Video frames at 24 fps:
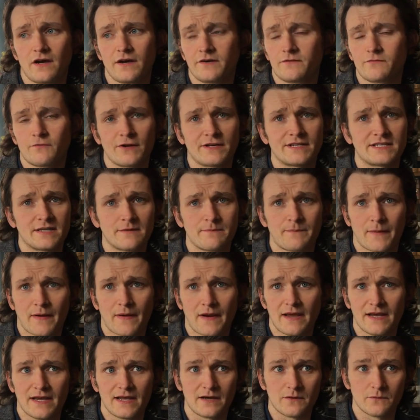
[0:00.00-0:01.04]
I'd written a
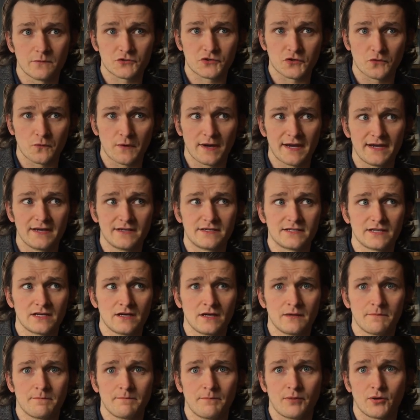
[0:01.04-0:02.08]
play and it was a way
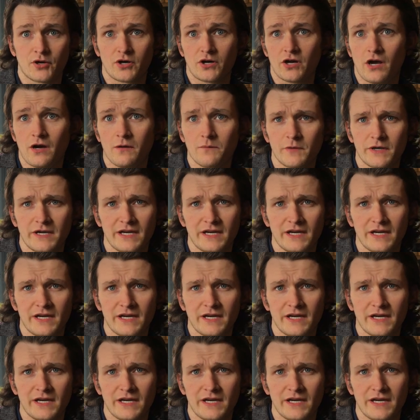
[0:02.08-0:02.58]
to put it on.